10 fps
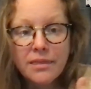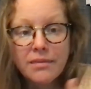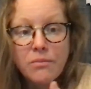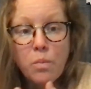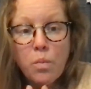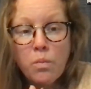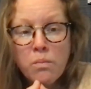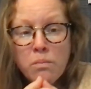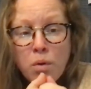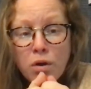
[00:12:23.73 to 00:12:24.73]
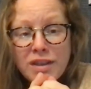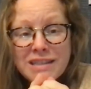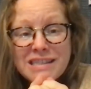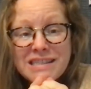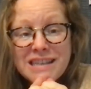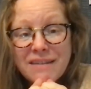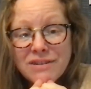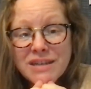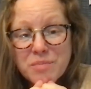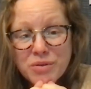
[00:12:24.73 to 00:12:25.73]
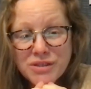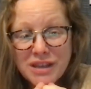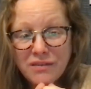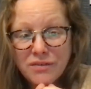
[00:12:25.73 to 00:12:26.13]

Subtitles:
more than 70% of